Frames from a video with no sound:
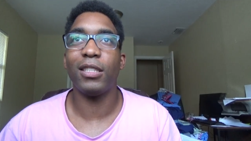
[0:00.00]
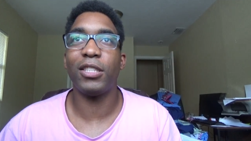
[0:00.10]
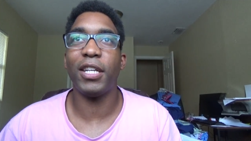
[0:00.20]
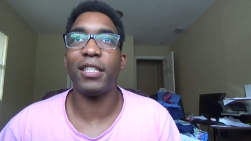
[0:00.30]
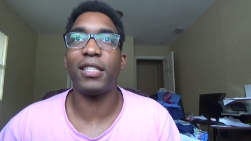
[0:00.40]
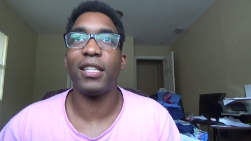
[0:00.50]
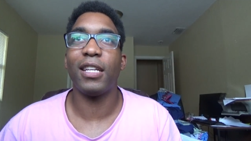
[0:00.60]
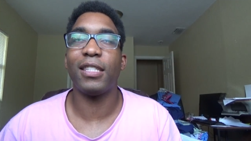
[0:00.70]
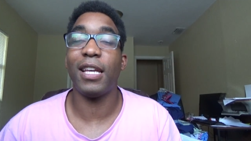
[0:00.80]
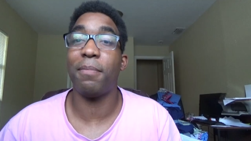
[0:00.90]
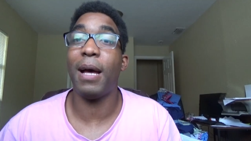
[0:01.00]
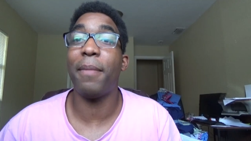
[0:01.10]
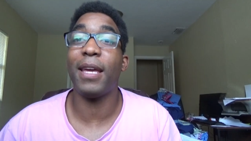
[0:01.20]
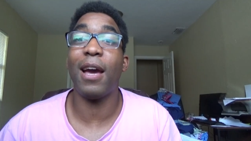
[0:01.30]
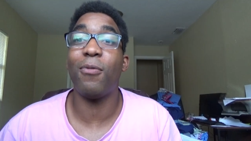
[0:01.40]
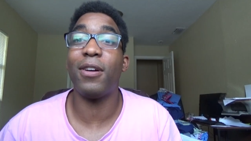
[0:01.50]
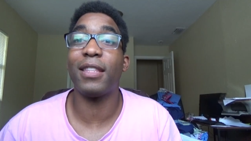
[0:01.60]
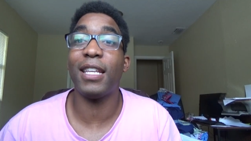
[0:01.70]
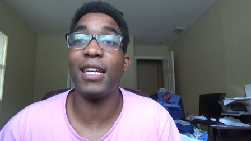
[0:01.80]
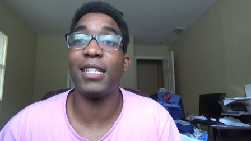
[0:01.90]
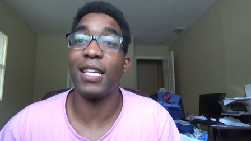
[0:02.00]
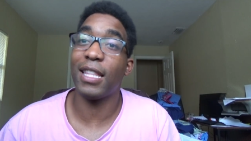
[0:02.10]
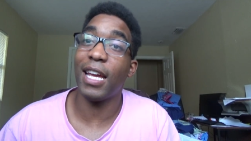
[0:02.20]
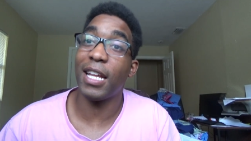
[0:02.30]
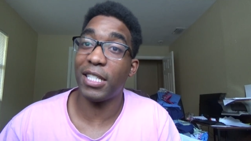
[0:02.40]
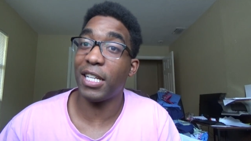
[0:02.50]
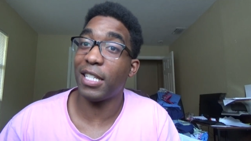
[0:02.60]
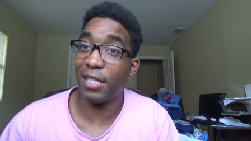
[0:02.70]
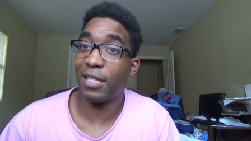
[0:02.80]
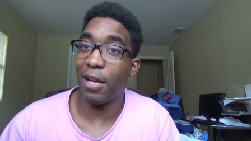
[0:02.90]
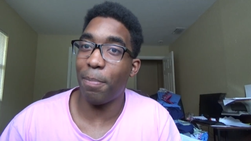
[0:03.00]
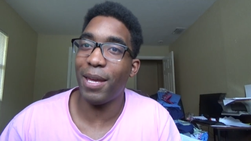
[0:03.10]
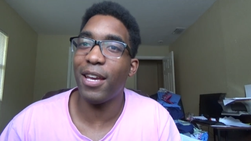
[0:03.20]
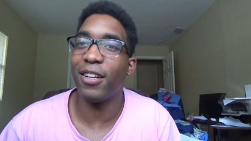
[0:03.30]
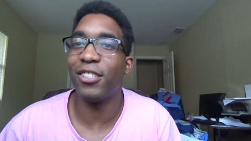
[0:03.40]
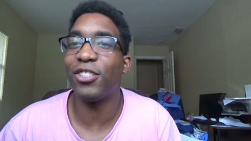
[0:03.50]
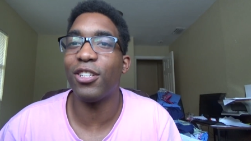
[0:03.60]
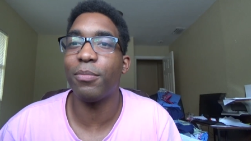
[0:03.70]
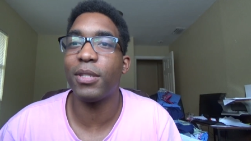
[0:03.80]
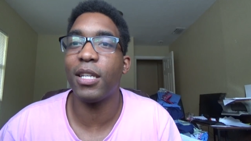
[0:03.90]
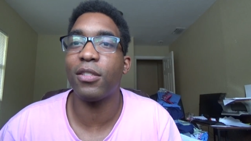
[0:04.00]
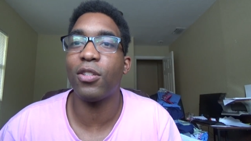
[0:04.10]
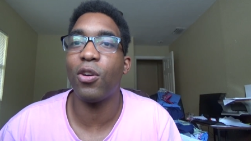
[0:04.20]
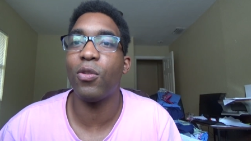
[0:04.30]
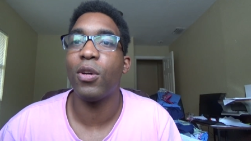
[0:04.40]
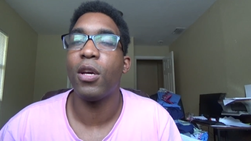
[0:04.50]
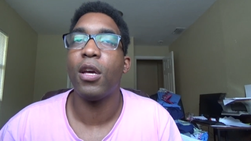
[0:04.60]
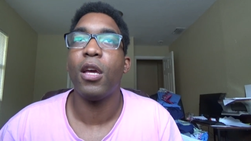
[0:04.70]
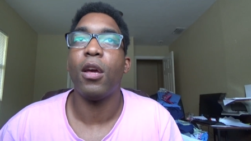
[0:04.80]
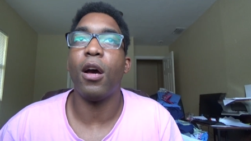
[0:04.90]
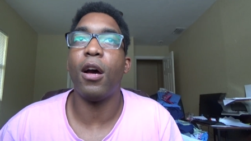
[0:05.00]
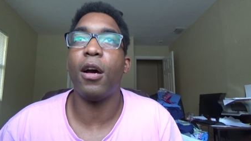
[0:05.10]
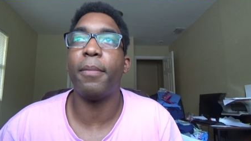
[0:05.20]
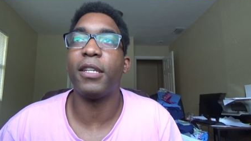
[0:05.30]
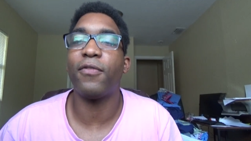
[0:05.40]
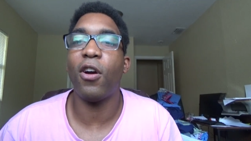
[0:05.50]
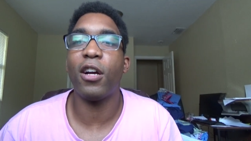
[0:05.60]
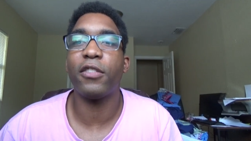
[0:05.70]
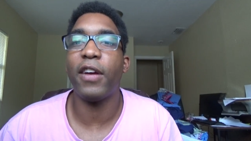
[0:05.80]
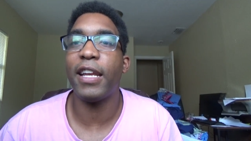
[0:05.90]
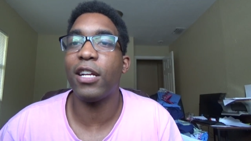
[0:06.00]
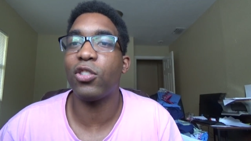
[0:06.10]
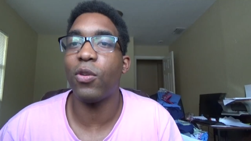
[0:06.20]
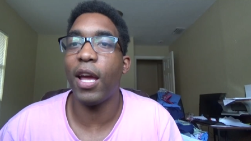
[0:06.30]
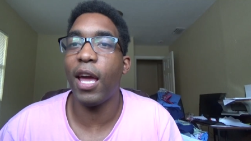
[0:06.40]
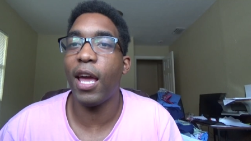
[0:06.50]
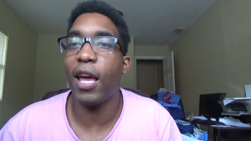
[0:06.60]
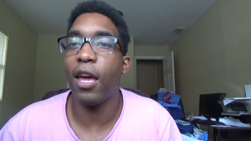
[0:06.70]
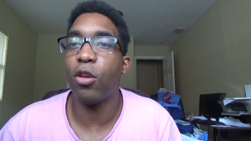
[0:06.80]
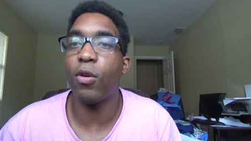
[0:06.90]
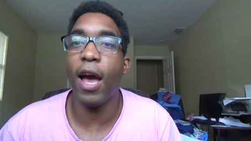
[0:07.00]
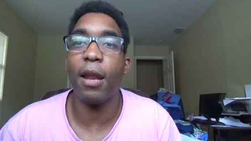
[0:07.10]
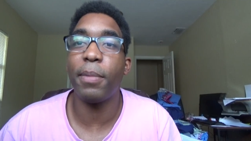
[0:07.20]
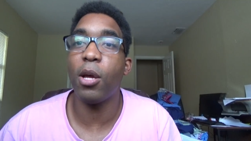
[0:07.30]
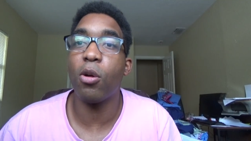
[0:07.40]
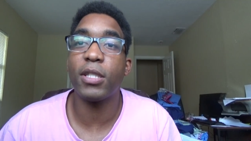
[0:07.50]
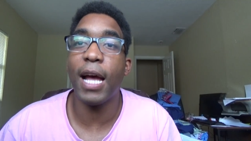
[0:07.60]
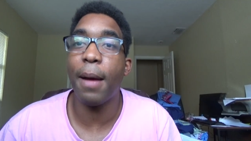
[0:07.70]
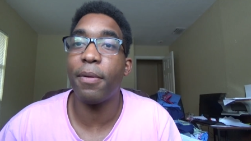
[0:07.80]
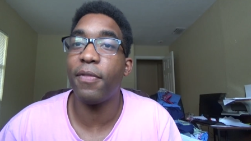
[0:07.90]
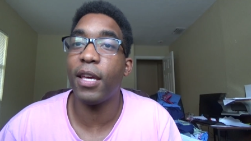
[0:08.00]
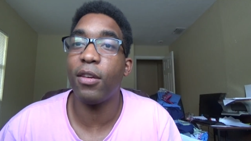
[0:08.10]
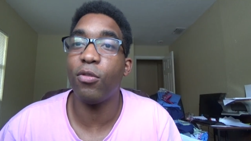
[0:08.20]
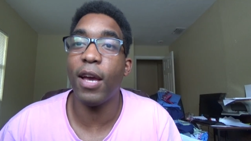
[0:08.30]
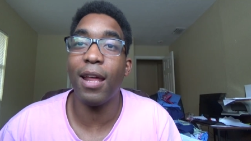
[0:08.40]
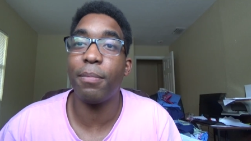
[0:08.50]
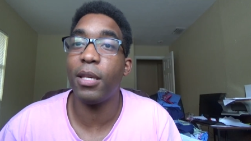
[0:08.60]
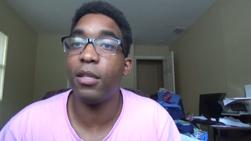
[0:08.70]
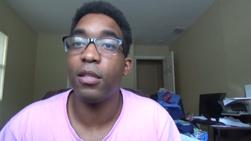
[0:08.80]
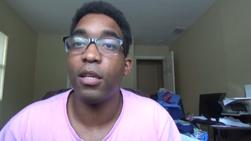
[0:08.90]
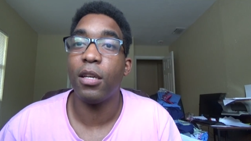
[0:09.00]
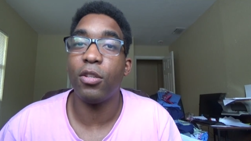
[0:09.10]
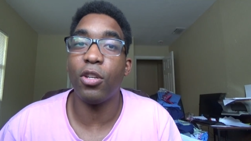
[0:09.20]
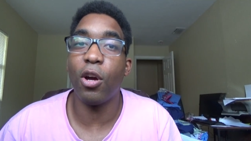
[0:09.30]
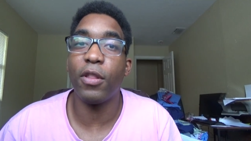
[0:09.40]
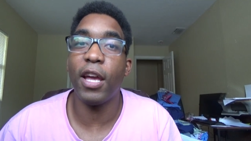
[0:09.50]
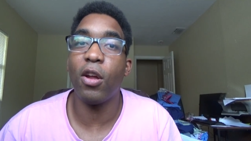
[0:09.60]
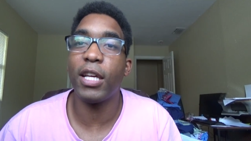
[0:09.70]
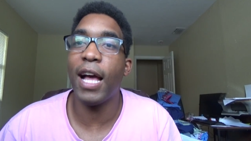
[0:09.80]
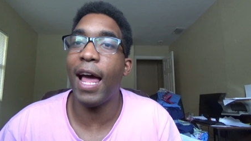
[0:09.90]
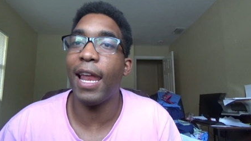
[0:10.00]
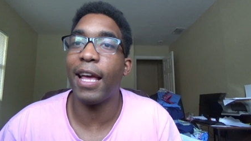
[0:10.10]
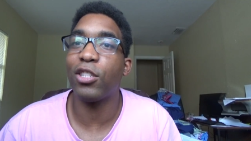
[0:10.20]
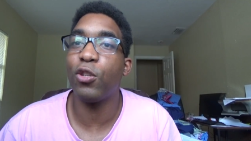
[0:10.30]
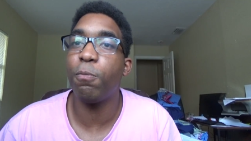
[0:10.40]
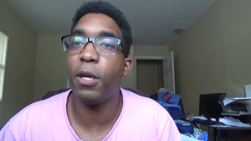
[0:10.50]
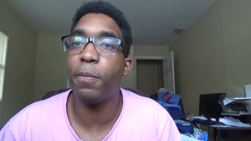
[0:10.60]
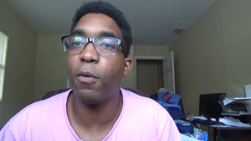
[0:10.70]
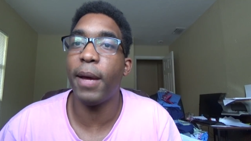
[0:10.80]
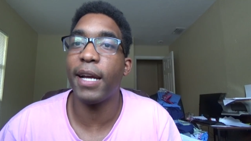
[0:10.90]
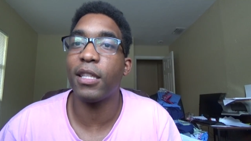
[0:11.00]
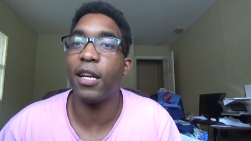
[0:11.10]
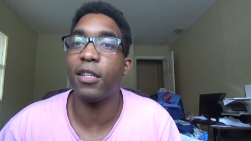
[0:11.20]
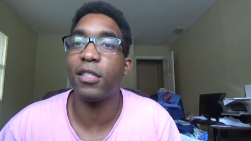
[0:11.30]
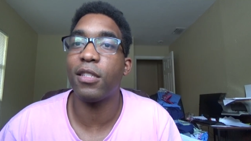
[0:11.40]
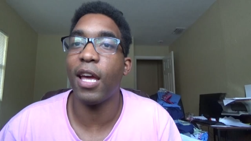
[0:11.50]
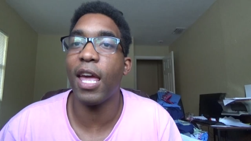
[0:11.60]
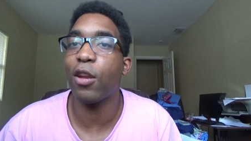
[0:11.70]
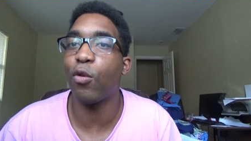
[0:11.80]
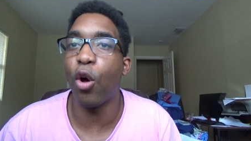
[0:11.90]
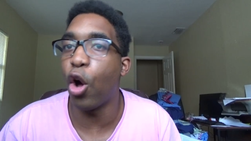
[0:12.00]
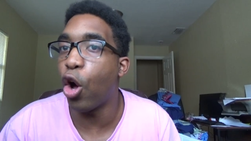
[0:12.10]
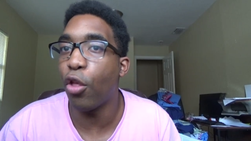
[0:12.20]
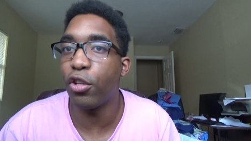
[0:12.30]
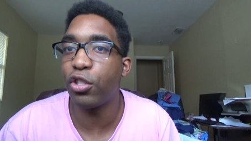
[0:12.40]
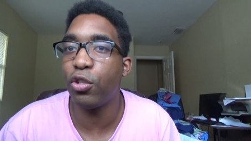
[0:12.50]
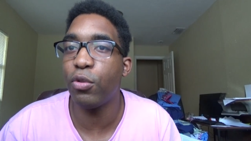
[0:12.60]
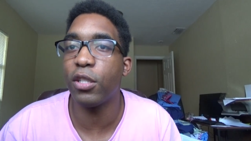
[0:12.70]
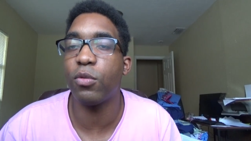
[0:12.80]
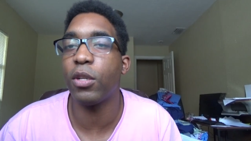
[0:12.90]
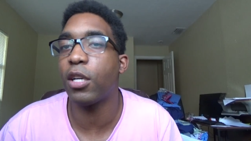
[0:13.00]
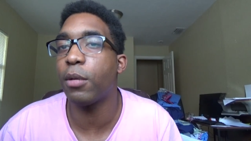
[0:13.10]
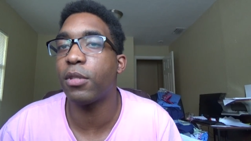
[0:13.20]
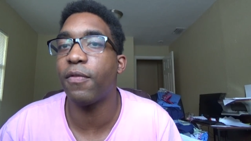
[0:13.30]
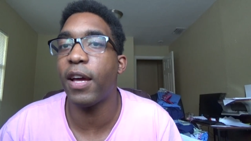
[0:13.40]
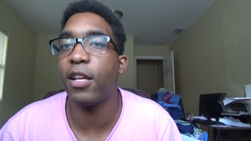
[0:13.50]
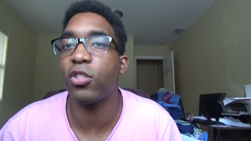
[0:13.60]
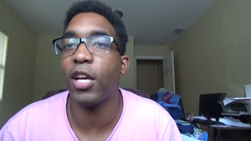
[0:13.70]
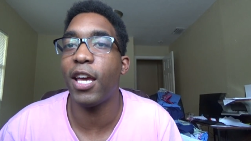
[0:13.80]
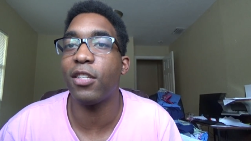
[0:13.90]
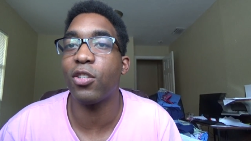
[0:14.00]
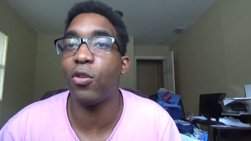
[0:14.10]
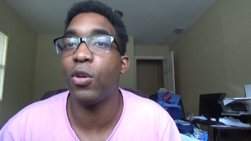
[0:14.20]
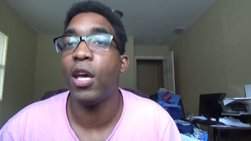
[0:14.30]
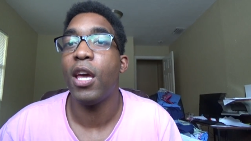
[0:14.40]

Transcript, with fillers: just say, Mommy, I want this, and then it just appears, you know what I'm saying? So, um, as far as financial aid, you got to be on top of it. You got to be, you know, they only got like two people back there to handle all the students when it comes to financial aid. So,